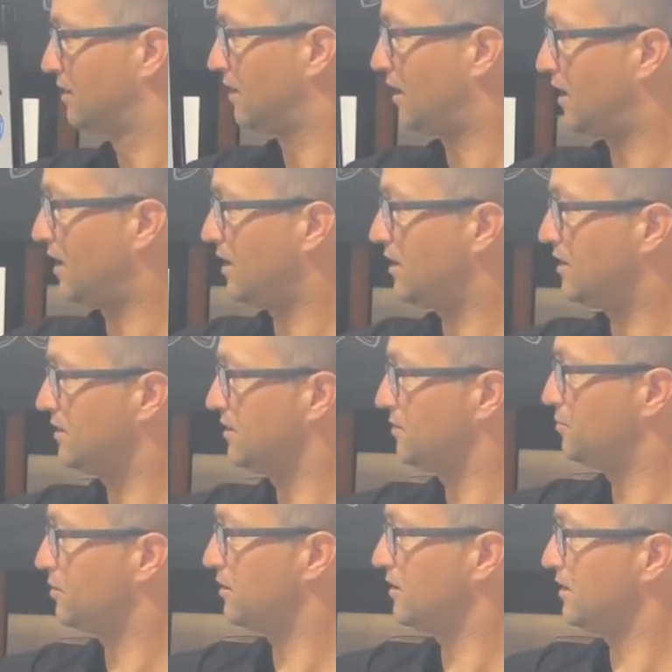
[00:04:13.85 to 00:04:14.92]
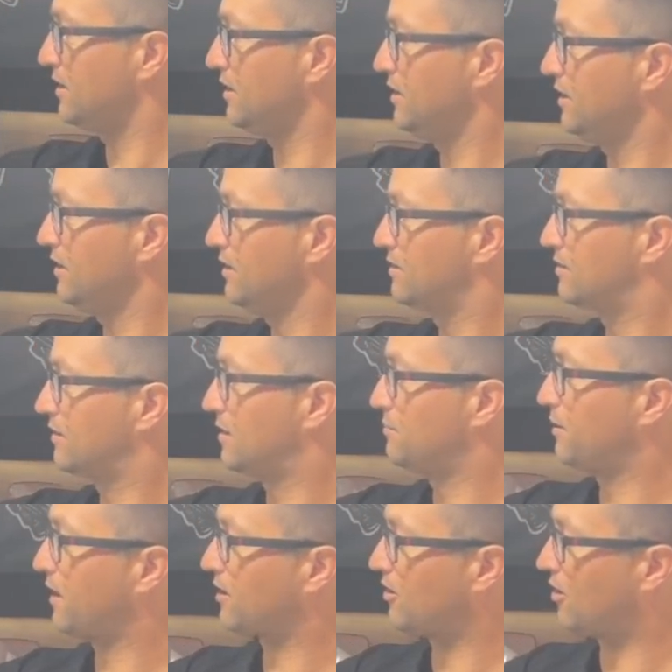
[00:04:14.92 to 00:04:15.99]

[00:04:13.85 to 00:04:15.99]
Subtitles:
On the brakes and then back